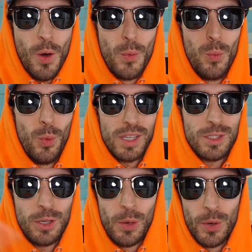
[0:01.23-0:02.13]

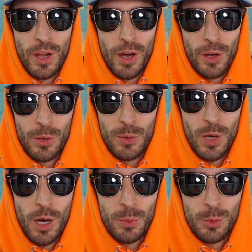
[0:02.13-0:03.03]
What's going on, all you
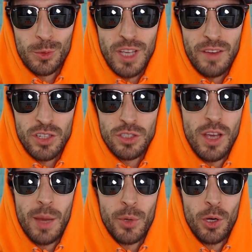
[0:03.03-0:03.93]
calm, cool
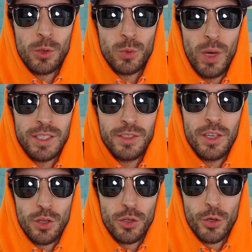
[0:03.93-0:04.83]
savages? I'm your host,
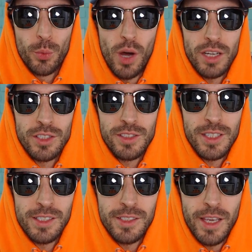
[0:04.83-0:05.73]
Wesley. You're watching
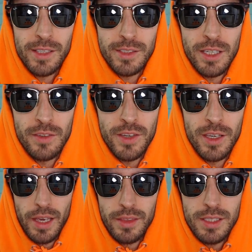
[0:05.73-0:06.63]
CCS
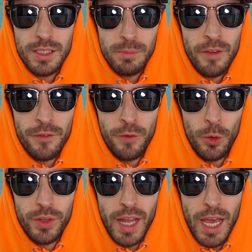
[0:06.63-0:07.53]
TV, and this is my
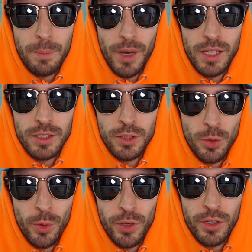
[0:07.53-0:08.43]
full Nightbot
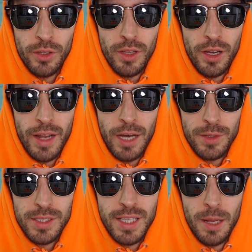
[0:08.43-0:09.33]
tutorial on how
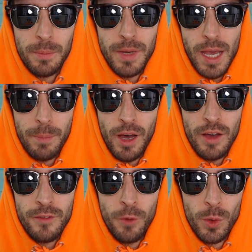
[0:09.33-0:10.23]
to set up
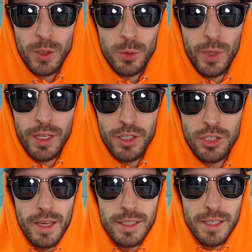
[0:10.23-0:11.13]
Nightbot for
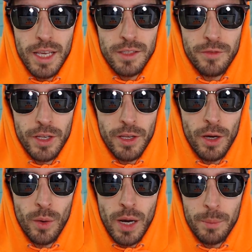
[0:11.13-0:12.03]
Twitch. In today's
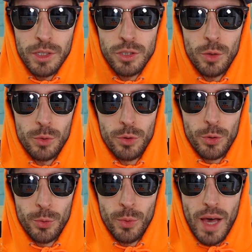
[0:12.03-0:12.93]
video, I'm gonna show
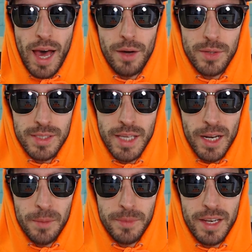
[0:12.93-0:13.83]
you how to
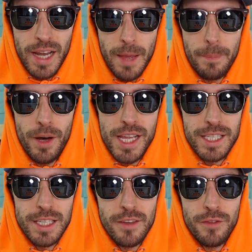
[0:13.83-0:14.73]
set up the
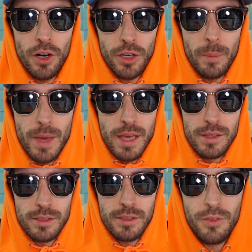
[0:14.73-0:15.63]
Nightbot default
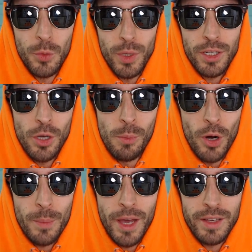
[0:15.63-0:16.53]
commands. If you wanna know
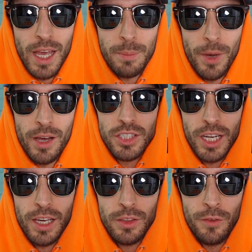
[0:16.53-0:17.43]
more about Nightbot,
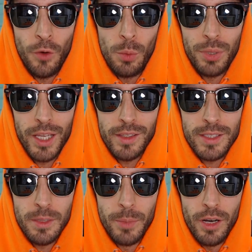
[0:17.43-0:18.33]
check out the full
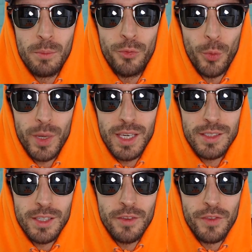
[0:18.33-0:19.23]
playlist above. Before we get
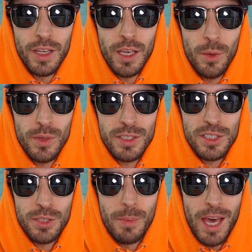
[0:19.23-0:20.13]
into the video,
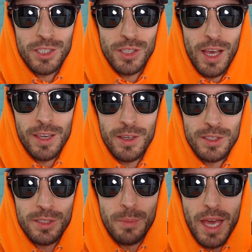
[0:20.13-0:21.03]
smash like,
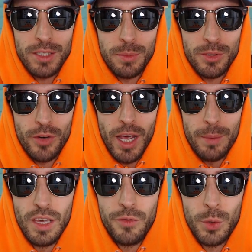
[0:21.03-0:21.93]
smash
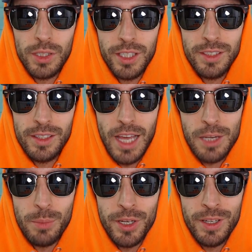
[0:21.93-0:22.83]
subscribe. If you click the
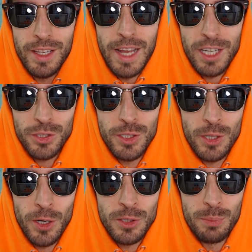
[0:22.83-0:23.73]
like button, it actually
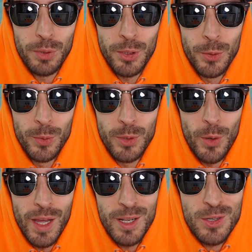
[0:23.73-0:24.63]
turns blue.
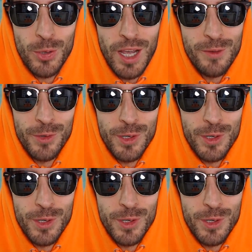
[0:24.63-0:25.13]
Go ahead and try it for